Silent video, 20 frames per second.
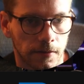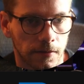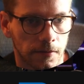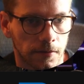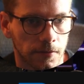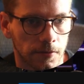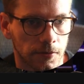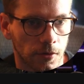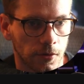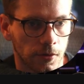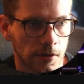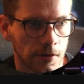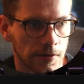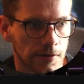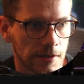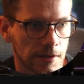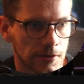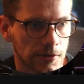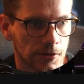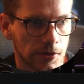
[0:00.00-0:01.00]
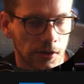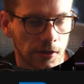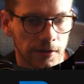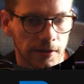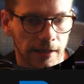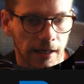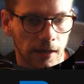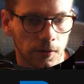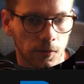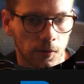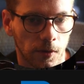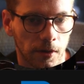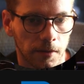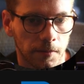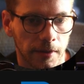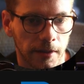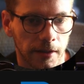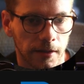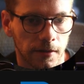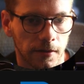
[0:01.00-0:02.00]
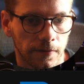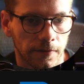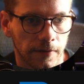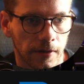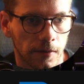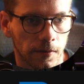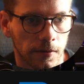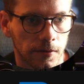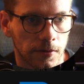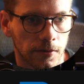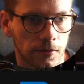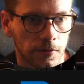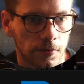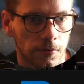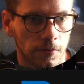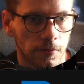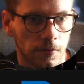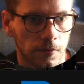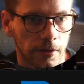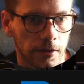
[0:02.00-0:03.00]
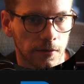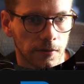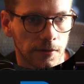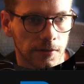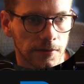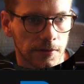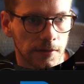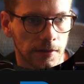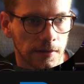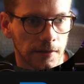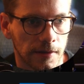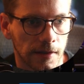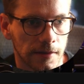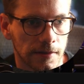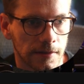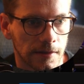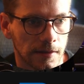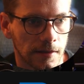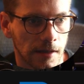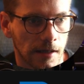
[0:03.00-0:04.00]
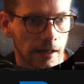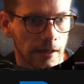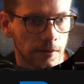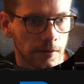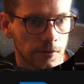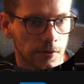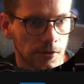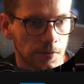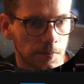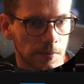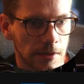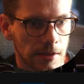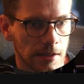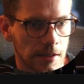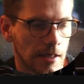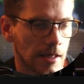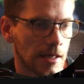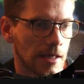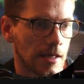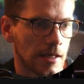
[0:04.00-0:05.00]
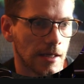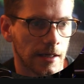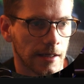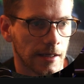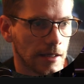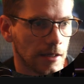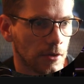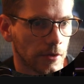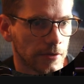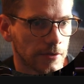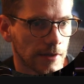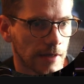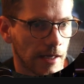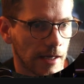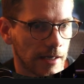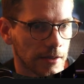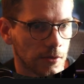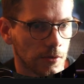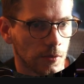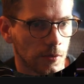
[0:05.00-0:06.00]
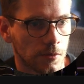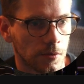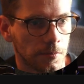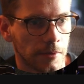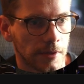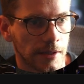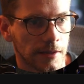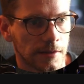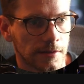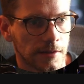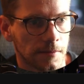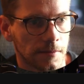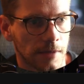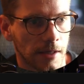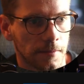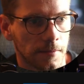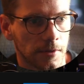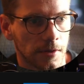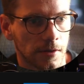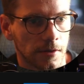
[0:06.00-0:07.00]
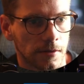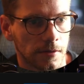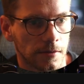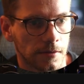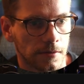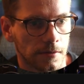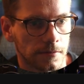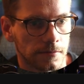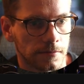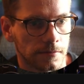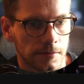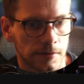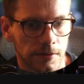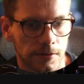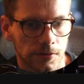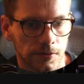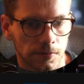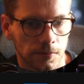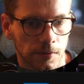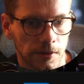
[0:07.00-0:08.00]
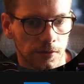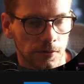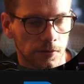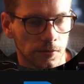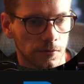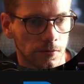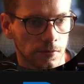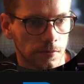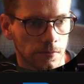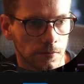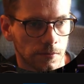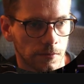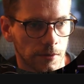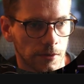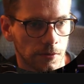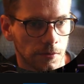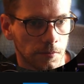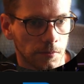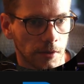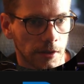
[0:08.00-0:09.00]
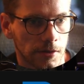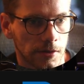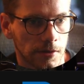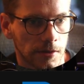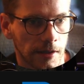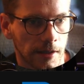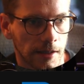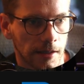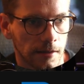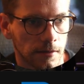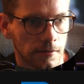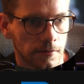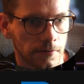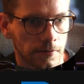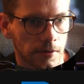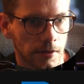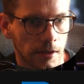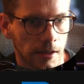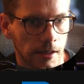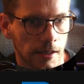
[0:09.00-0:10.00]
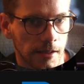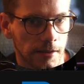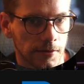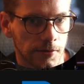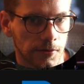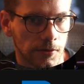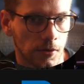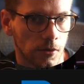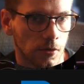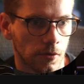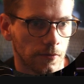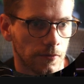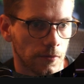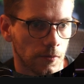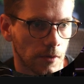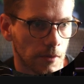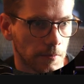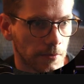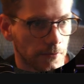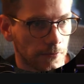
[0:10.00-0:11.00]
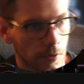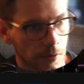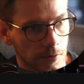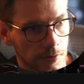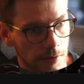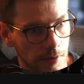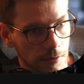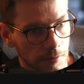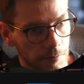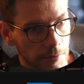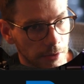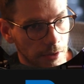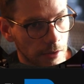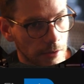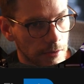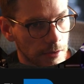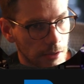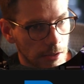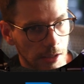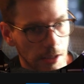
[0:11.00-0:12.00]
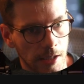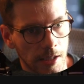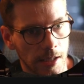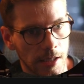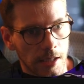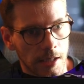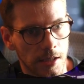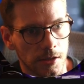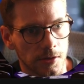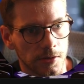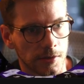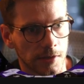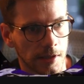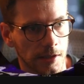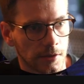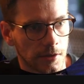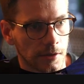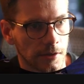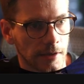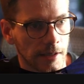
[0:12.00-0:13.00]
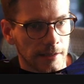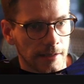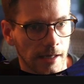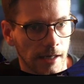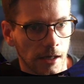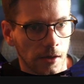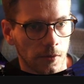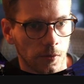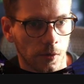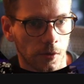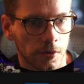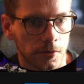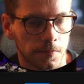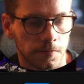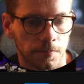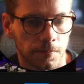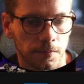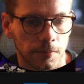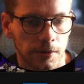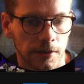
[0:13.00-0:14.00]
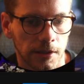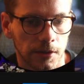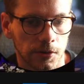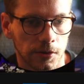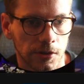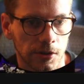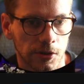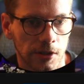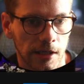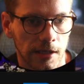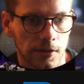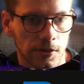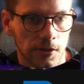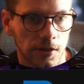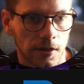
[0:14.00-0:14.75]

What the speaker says: So you can see it's turned down quite a bit. If I were to increase the intensity a lot, it would just be, again, it looks kind of cool, but at the same time, it's just way too much to handle for your eyes. So you want them to focus on a little bit other, you just kind of turn that down, or potentially change the